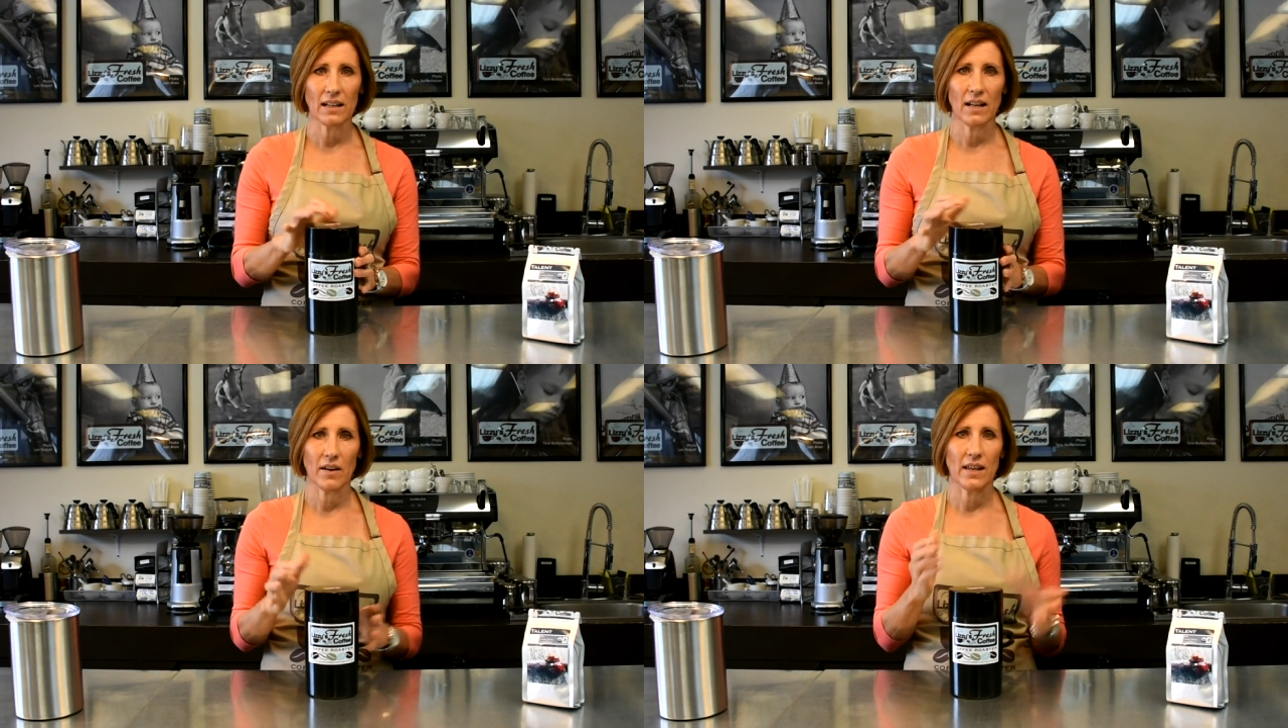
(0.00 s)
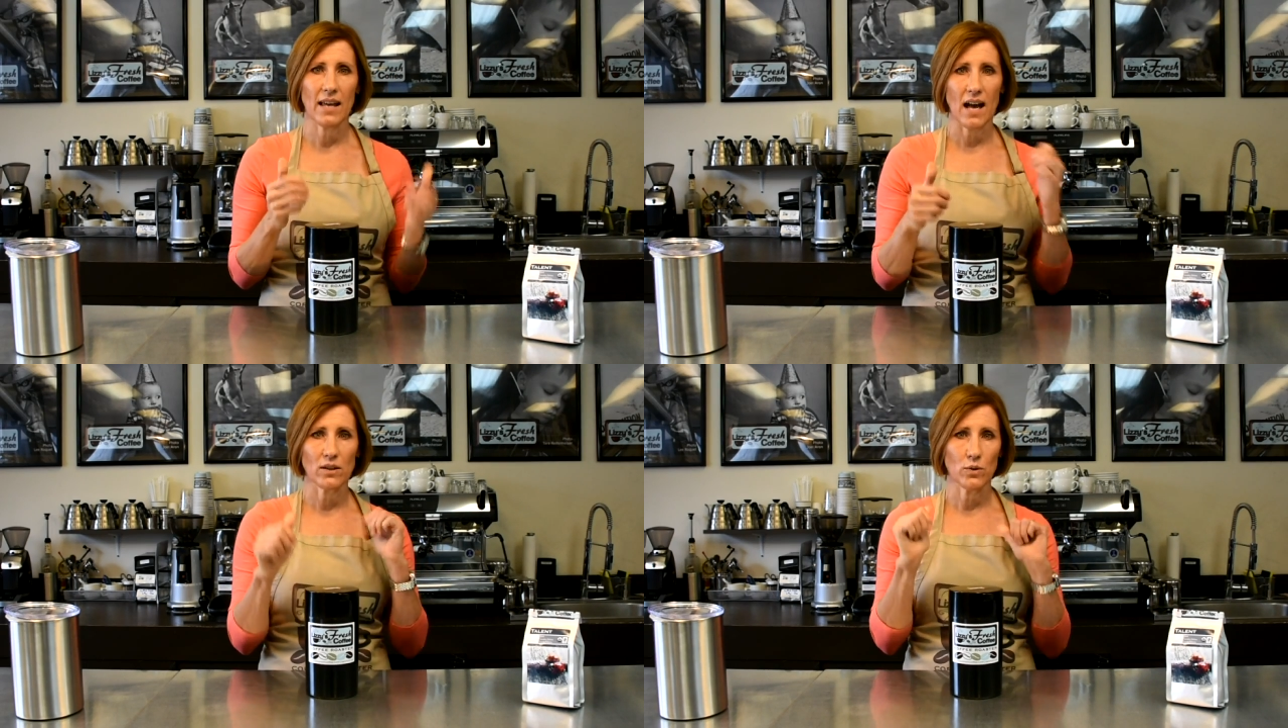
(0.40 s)
allowing the
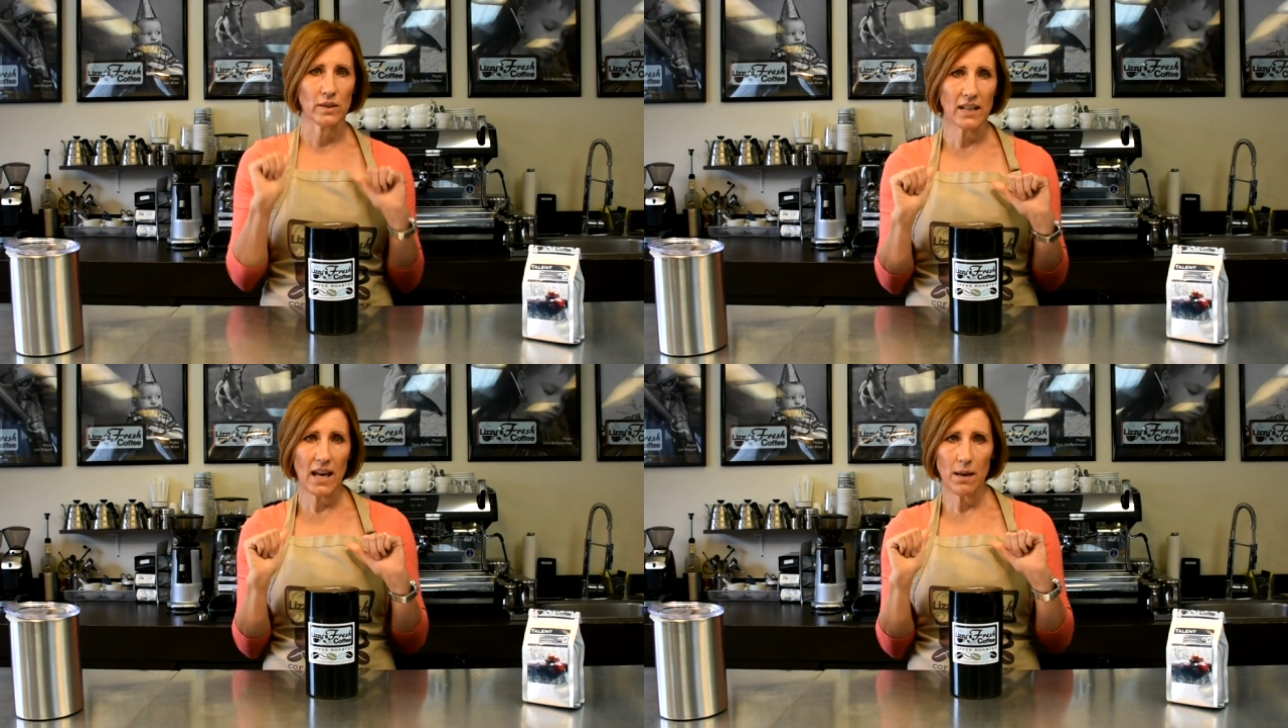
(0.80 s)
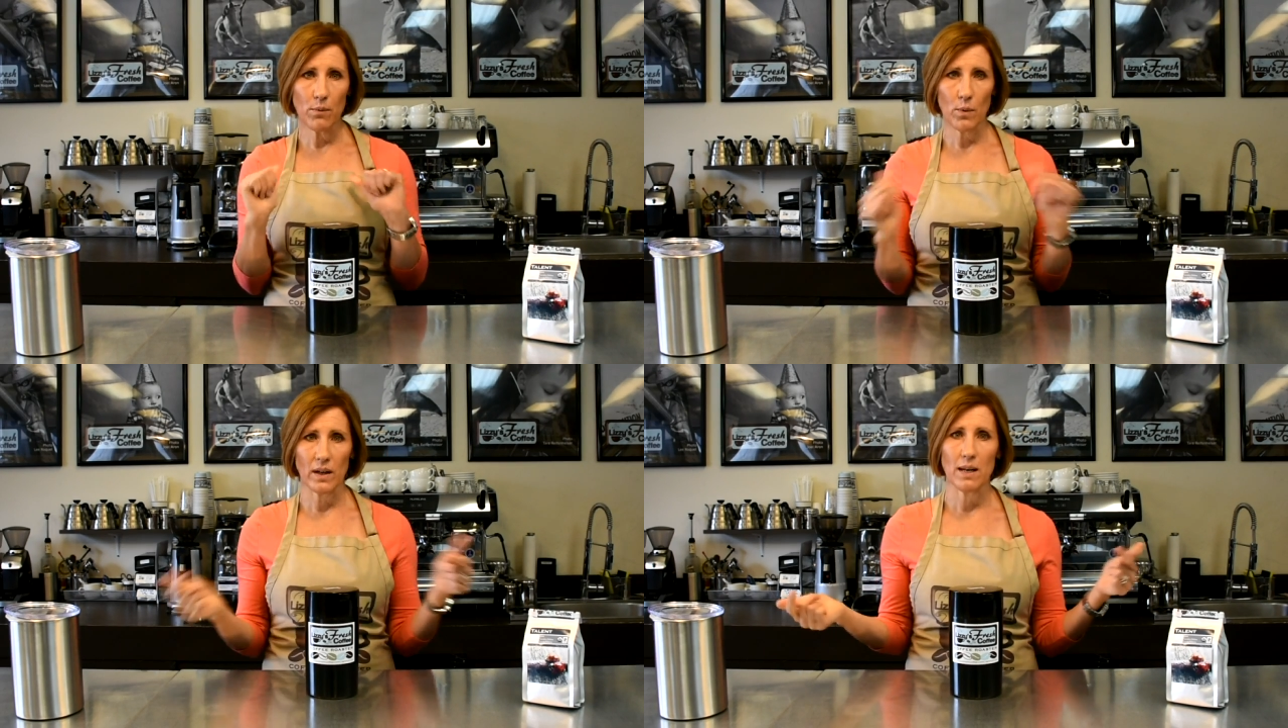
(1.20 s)
gas to escape
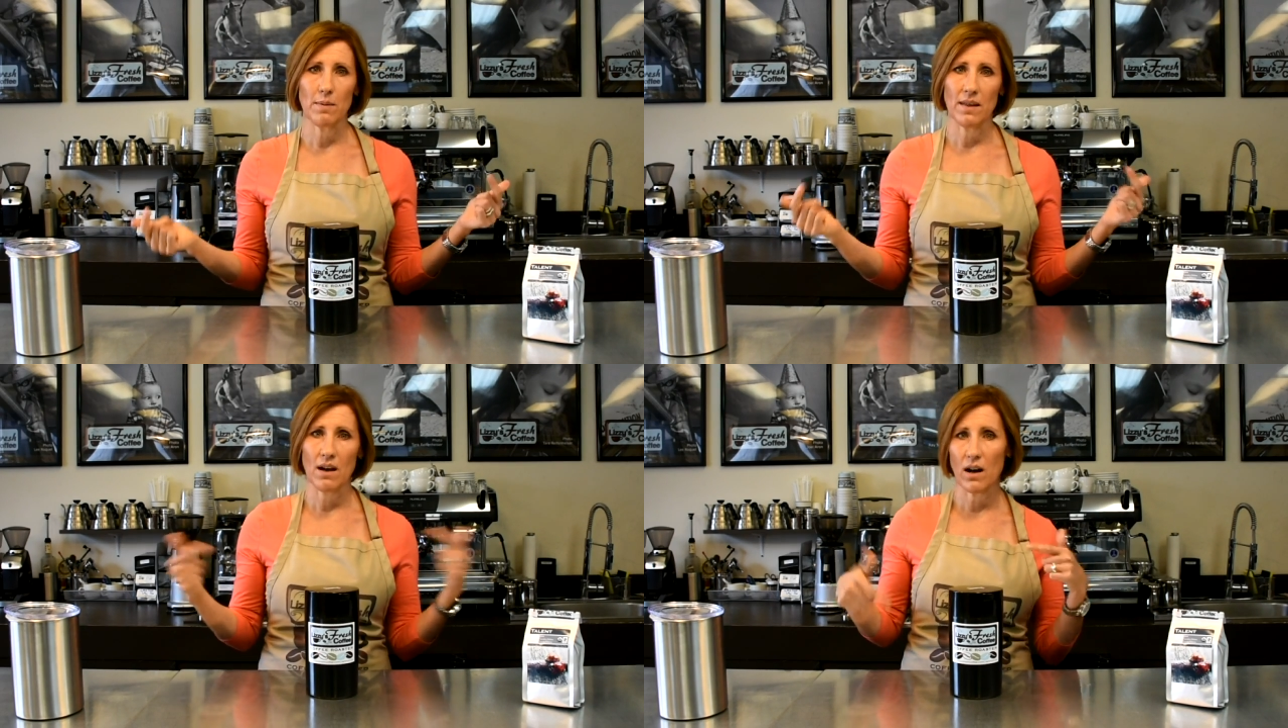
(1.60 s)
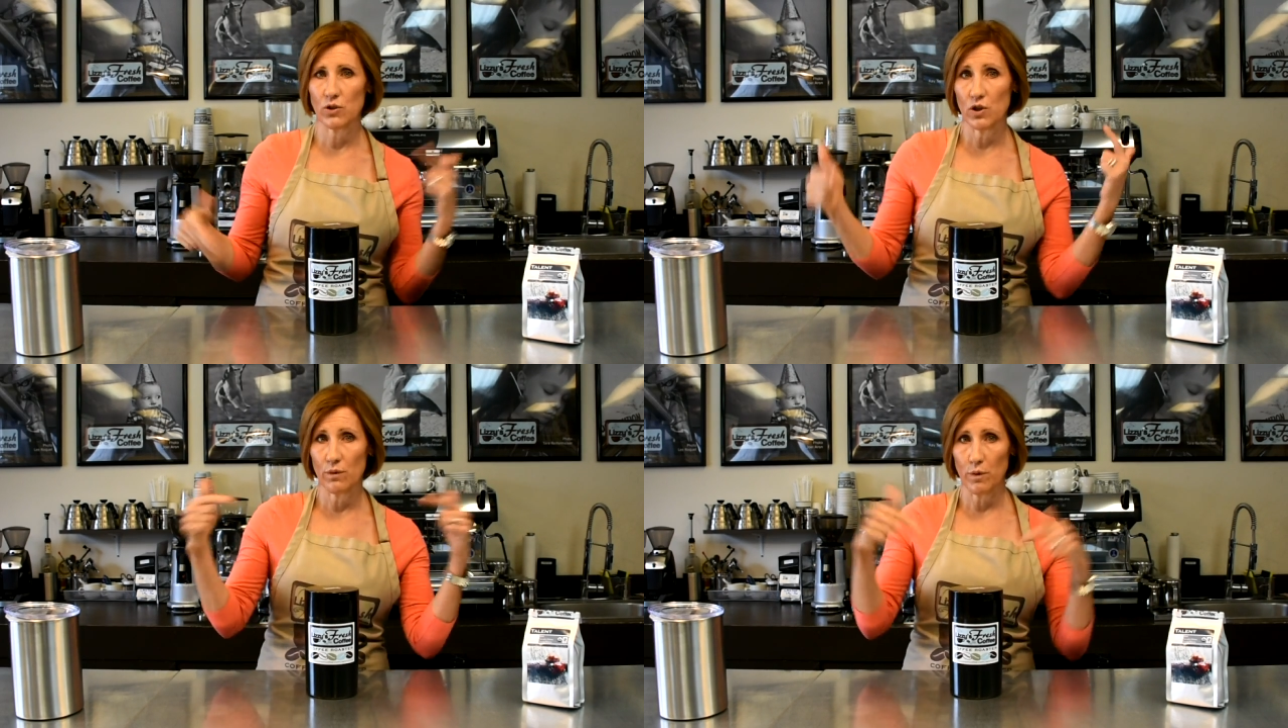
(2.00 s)
while keeping the
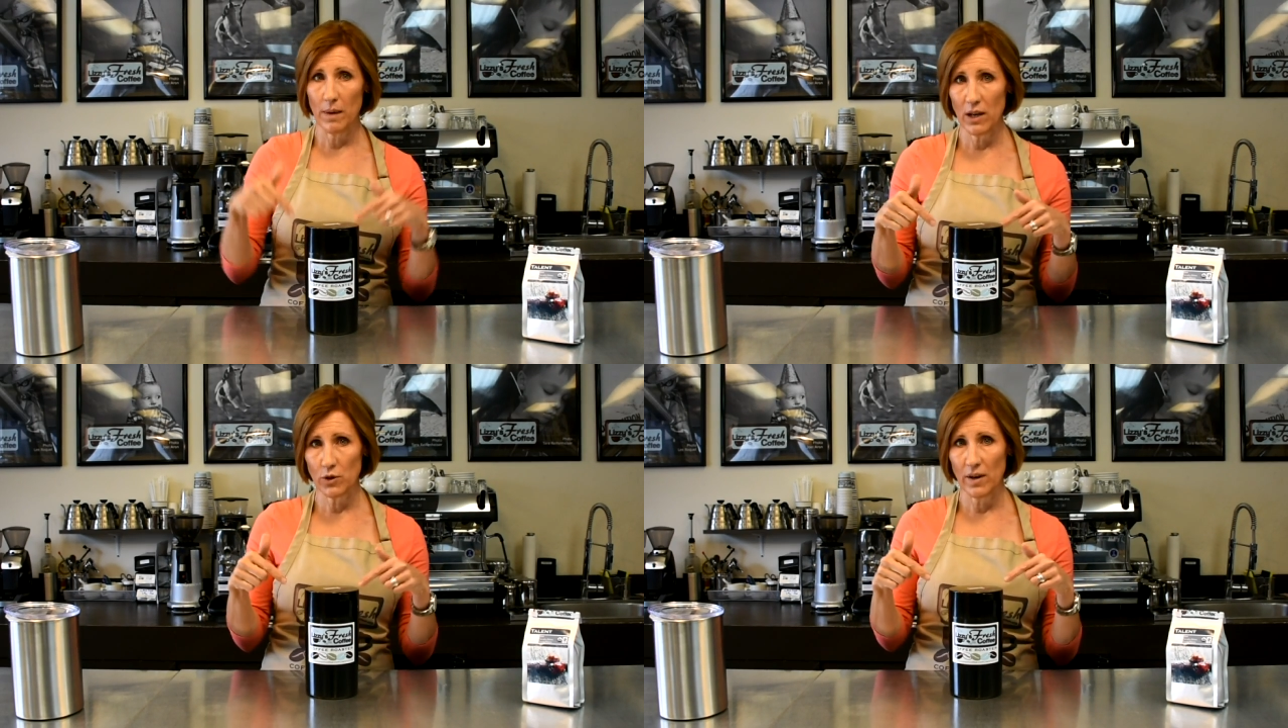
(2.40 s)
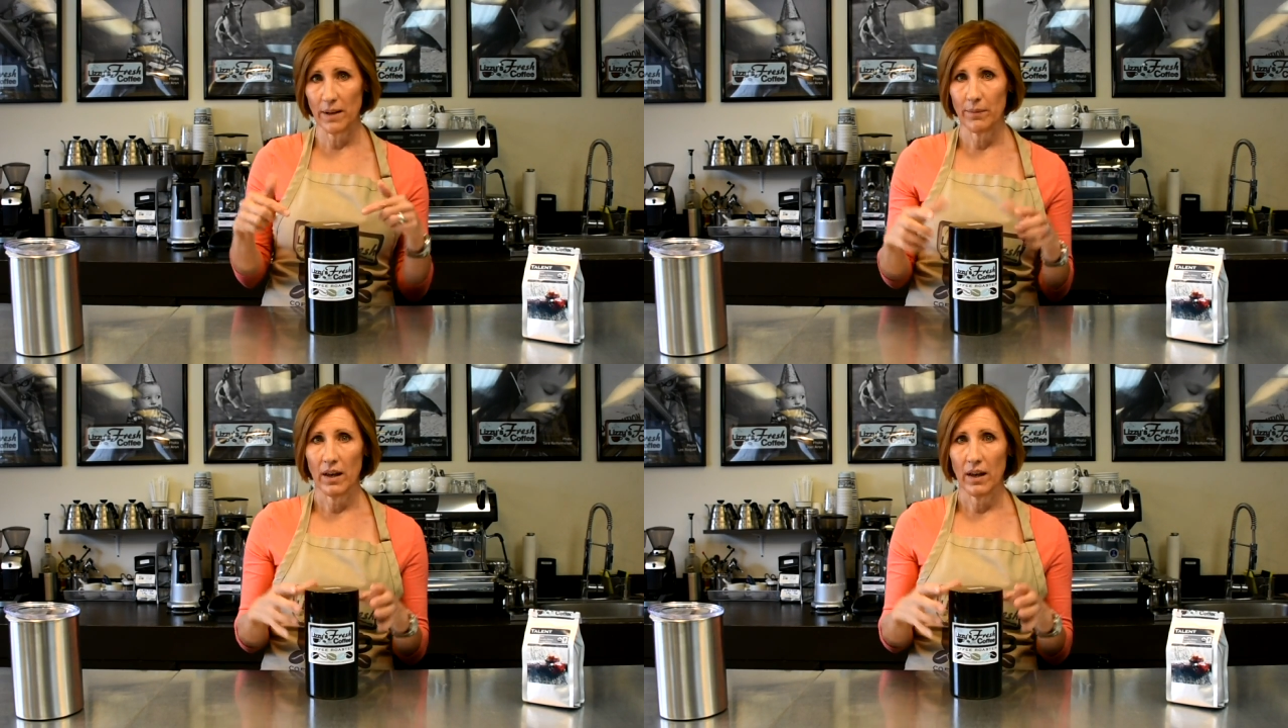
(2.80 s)
oxygen from entering.